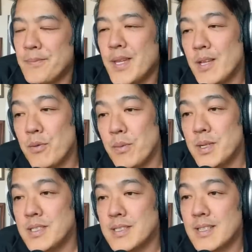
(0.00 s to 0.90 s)
you know, when
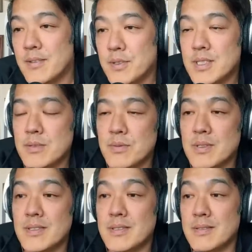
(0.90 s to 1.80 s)
we're
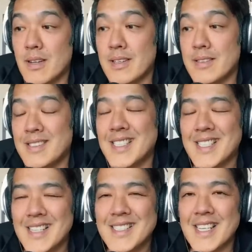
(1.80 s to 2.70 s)

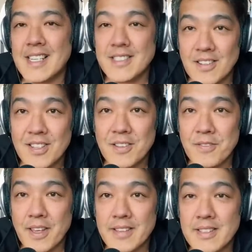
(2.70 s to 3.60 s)
discussing side
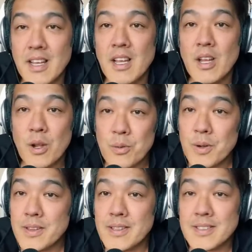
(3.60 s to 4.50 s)
effects,
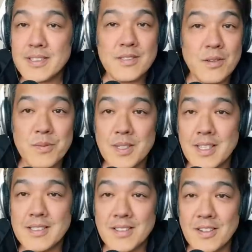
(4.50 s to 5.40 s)
redness is not
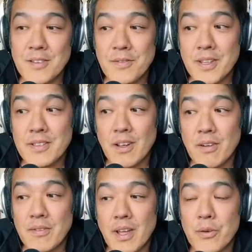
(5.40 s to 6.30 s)
really a side effect
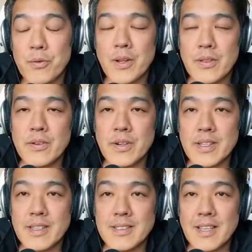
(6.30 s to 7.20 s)
of a retinoid.
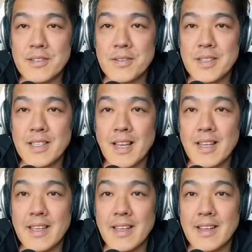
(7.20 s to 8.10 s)
It's actually
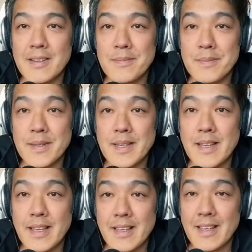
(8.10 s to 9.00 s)
an
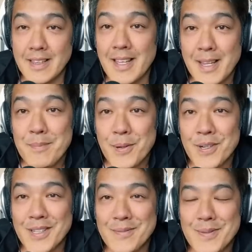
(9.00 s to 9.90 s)

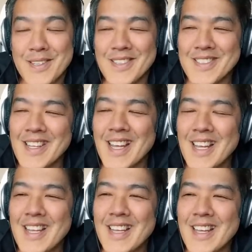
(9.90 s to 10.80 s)
endpoint, because
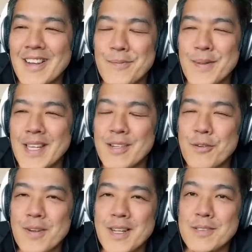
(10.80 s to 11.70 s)
it
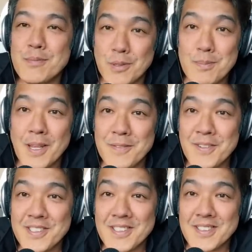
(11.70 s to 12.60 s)
creates more blood
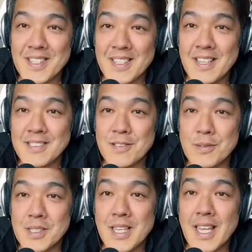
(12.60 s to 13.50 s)
vessels, and hence the
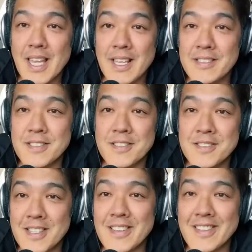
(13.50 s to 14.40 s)
word
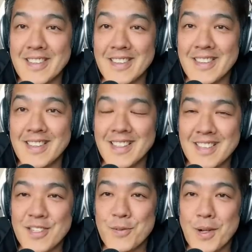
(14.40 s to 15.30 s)
angiogenesis.
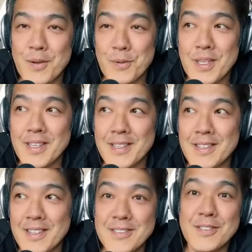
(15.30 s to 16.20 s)
That's why we, you
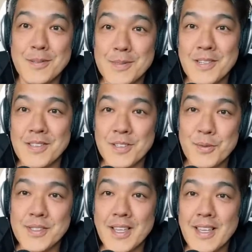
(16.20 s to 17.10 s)
know, as dermatologists,
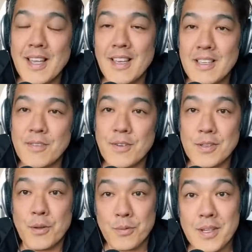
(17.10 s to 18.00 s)
we say you've got
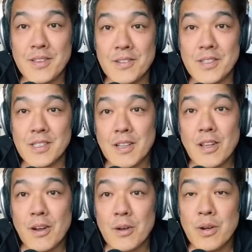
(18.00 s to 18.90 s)
the retinoid
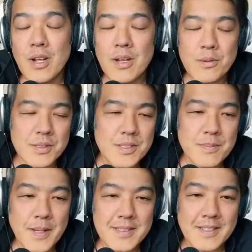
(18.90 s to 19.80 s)
glow, which is
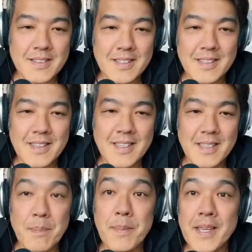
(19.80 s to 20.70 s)
basically
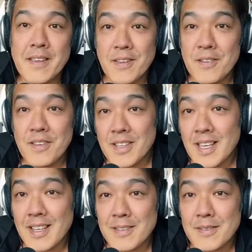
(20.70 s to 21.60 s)
the pink hue you
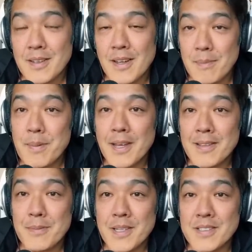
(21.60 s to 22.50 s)
get,
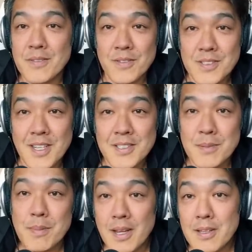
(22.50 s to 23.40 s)
partly because of
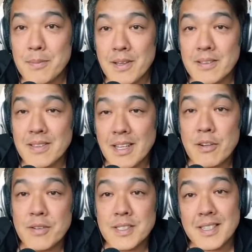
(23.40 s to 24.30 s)
irritation, partly because of
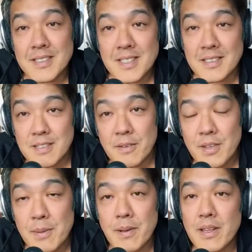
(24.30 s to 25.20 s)
increased sun
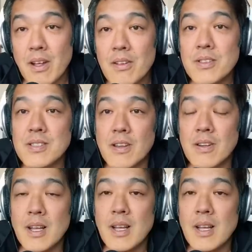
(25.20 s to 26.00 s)
sensitivity, but also,